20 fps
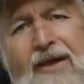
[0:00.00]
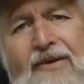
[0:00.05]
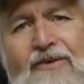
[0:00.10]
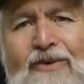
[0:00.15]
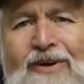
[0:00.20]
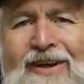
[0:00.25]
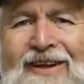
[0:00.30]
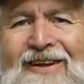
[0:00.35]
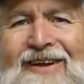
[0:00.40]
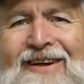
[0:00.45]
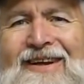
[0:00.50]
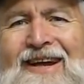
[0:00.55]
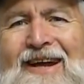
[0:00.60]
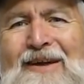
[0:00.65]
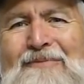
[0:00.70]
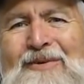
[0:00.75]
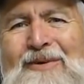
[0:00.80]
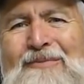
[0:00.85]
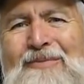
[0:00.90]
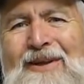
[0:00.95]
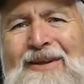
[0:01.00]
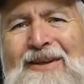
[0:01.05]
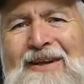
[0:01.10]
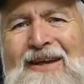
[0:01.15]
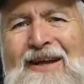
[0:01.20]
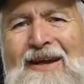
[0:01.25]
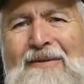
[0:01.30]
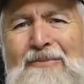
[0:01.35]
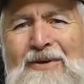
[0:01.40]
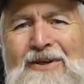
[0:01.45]
battery in the camera, but the
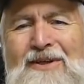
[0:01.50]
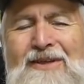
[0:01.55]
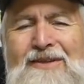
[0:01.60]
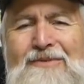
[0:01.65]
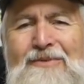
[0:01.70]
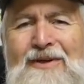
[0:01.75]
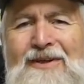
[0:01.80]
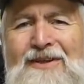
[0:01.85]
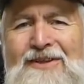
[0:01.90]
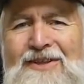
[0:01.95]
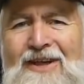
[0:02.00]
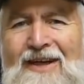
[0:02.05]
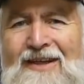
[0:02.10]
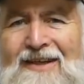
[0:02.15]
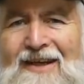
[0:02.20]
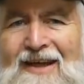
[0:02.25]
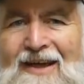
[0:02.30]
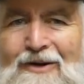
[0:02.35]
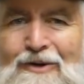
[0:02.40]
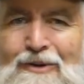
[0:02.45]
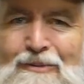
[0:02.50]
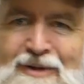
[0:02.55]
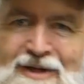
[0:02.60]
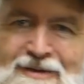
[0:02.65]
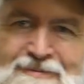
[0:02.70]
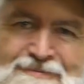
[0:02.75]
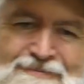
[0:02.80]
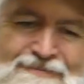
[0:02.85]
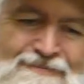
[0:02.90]
camera just went and shut down on me.